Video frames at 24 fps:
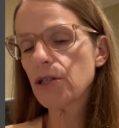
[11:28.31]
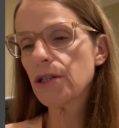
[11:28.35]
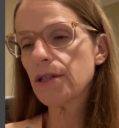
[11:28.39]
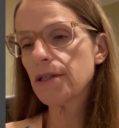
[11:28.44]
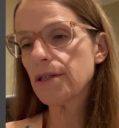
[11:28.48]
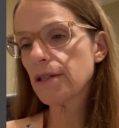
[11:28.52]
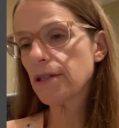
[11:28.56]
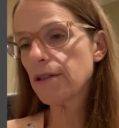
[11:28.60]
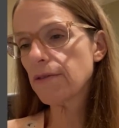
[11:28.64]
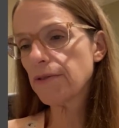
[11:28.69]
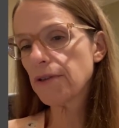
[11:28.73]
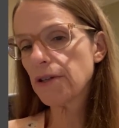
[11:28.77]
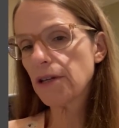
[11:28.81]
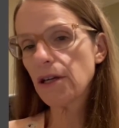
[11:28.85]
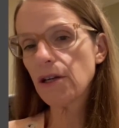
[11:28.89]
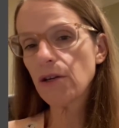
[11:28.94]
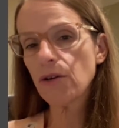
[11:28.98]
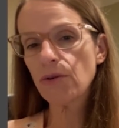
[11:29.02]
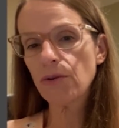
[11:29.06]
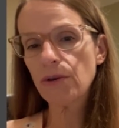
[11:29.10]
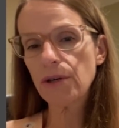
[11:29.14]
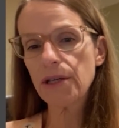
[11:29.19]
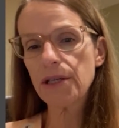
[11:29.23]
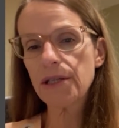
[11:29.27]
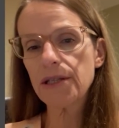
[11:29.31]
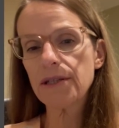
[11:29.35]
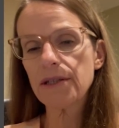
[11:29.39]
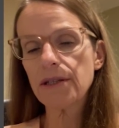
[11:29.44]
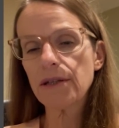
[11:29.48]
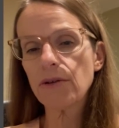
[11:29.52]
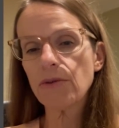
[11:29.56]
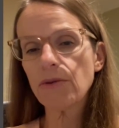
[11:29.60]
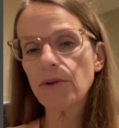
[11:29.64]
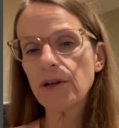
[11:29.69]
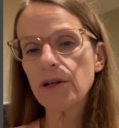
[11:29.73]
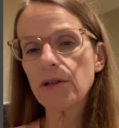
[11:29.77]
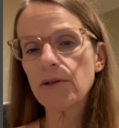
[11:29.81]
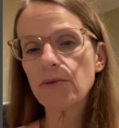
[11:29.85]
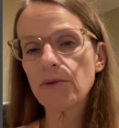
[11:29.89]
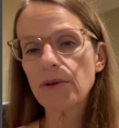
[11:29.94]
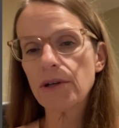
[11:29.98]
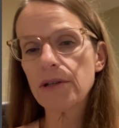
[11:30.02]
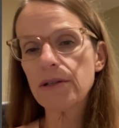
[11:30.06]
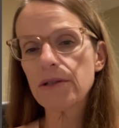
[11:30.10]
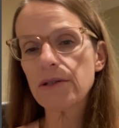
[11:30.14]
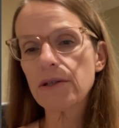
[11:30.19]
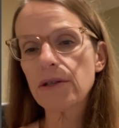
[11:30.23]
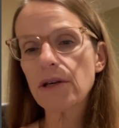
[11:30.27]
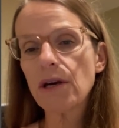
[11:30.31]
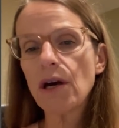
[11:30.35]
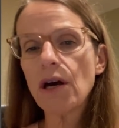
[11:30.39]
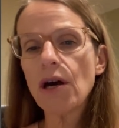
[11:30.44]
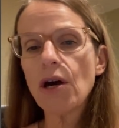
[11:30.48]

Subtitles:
significant increase in credit risk,